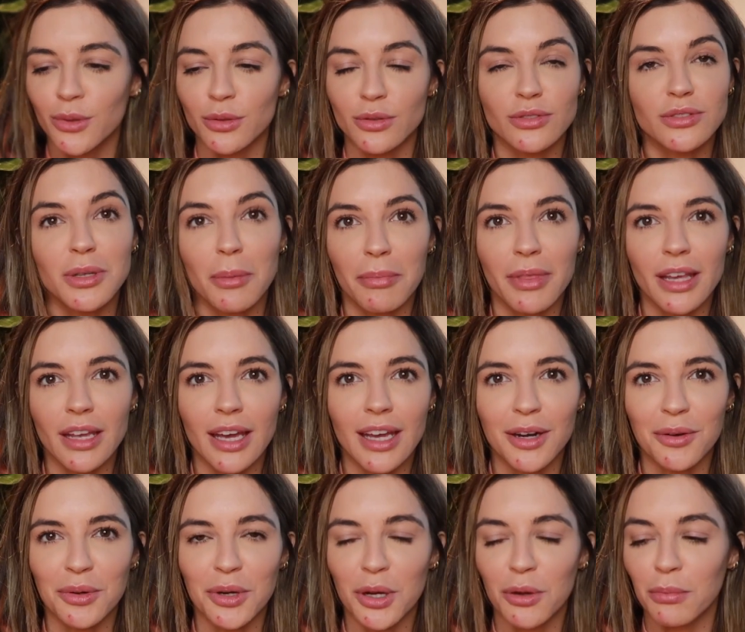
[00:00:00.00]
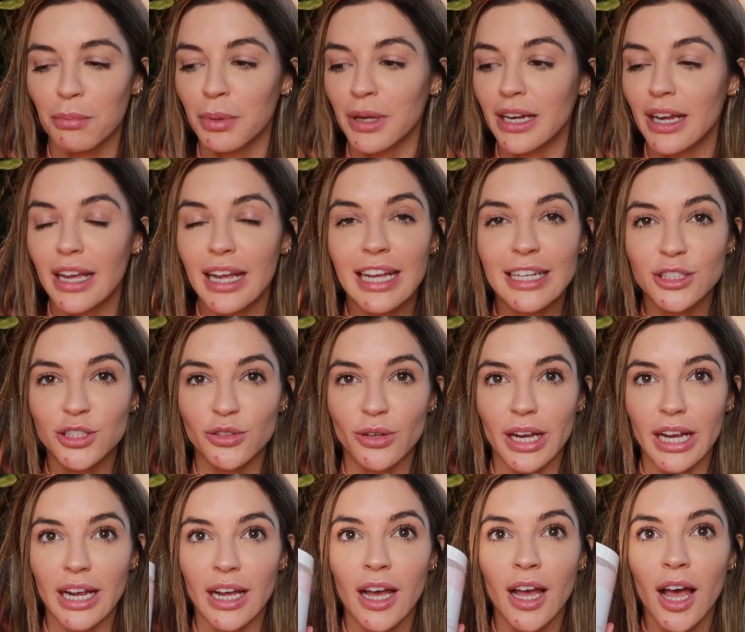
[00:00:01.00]
or something, I don't know, but it's
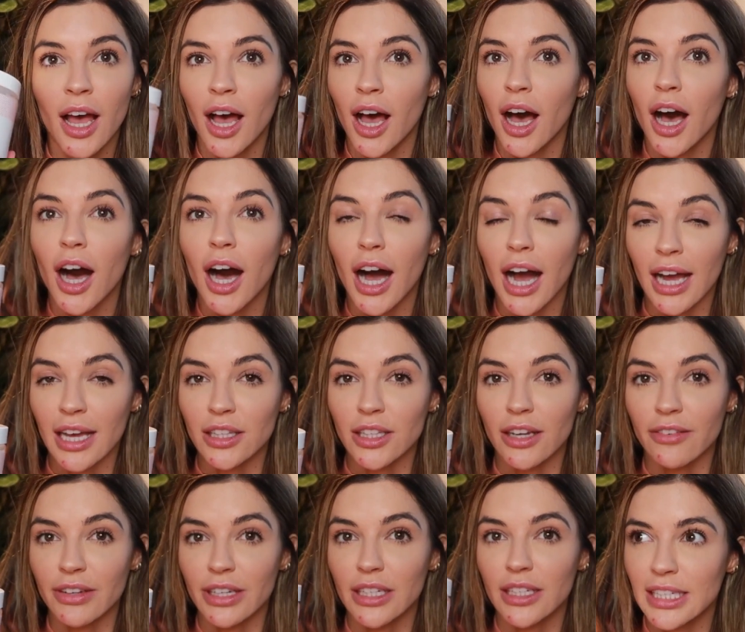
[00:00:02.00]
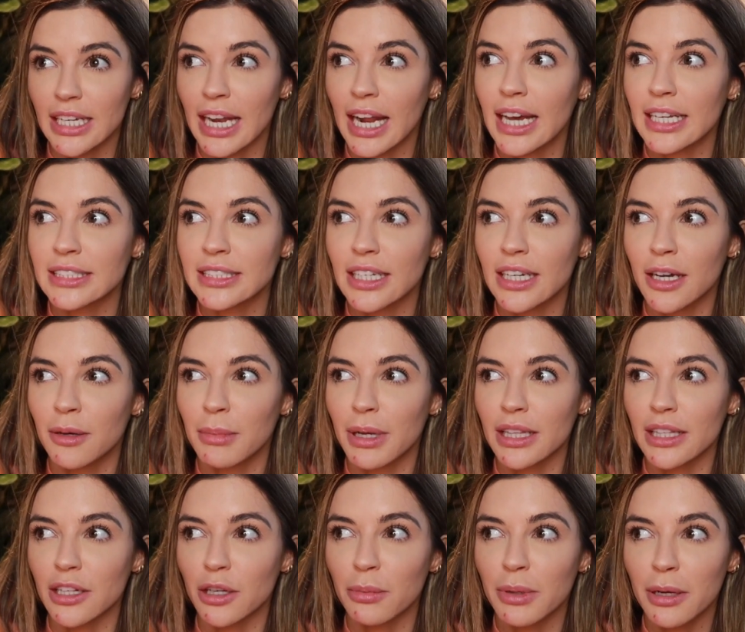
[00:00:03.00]
great. I love it. It has a
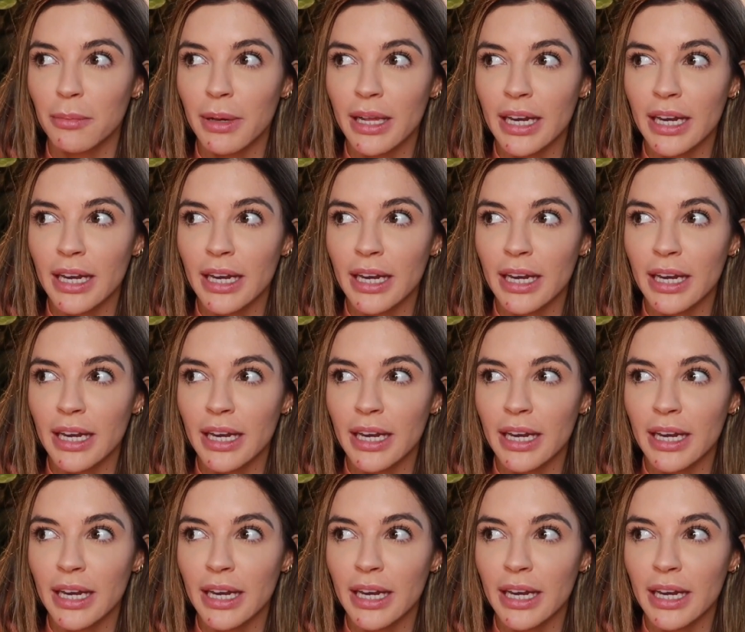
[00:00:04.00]
little bit of